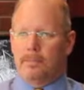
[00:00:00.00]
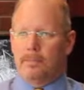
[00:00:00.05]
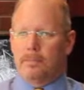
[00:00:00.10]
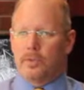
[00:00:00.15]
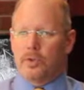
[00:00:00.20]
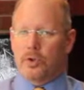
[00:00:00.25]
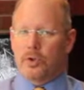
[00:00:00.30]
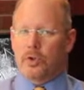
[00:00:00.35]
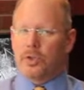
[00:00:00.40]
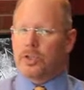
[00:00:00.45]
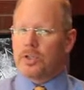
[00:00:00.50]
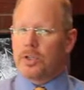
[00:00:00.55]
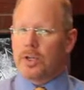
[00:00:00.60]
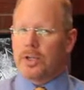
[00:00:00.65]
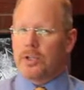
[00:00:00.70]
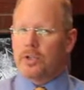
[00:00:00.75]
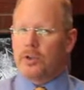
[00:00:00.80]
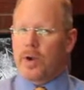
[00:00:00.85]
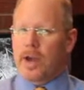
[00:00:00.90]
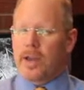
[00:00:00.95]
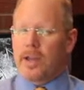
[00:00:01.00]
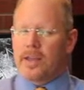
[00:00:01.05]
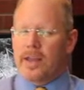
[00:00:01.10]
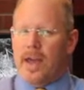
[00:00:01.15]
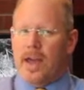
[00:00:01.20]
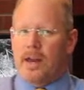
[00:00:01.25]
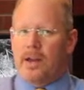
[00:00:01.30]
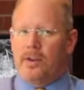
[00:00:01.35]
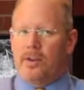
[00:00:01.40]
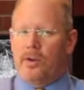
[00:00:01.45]
so it's tracking
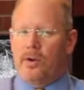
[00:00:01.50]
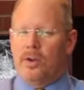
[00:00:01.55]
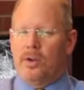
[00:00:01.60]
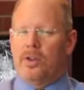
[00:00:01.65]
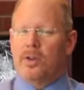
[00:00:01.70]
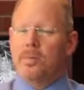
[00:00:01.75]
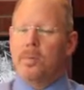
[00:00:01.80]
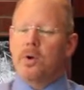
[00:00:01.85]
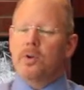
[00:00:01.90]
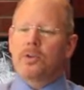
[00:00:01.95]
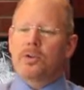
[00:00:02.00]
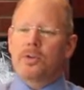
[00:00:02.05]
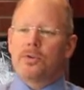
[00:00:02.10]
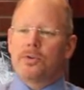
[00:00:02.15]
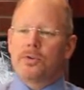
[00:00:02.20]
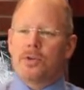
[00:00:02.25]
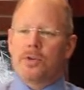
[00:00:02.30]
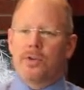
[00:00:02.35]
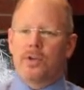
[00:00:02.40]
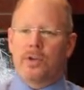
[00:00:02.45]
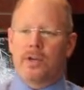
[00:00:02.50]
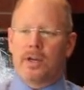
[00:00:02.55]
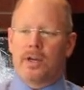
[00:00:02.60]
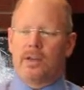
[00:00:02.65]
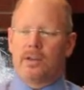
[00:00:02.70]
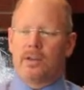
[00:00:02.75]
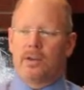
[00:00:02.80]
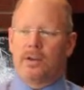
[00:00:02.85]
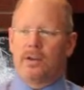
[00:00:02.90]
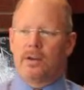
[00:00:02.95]
that. And the most interesting thing I
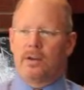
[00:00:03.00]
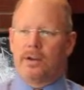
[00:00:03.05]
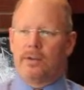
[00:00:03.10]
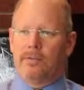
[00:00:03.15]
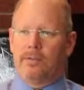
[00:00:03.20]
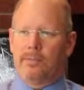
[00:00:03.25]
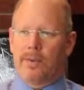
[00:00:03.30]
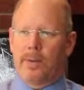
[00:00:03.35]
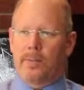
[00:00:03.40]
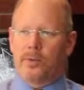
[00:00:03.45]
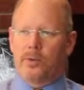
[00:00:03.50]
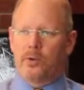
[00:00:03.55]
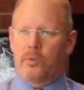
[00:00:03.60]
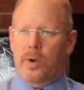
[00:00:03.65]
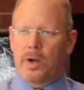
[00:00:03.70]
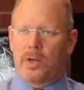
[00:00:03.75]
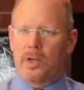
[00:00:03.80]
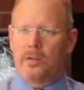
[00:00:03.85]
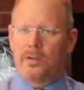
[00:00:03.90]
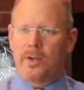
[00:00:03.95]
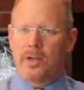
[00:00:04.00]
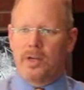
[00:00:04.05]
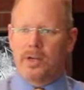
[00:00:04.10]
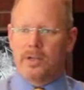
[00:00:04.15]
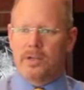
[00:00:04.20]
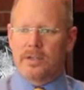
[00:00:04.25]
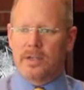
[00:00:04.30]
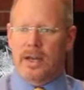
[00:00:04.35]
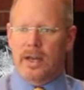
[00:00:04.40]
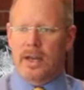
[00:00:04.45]
think from my perspective
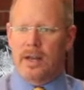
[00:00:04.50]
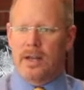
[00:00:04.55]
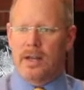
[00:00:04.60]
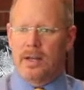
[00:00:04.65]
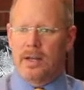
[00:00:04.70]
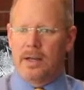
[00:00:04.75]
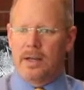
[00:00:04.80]
is that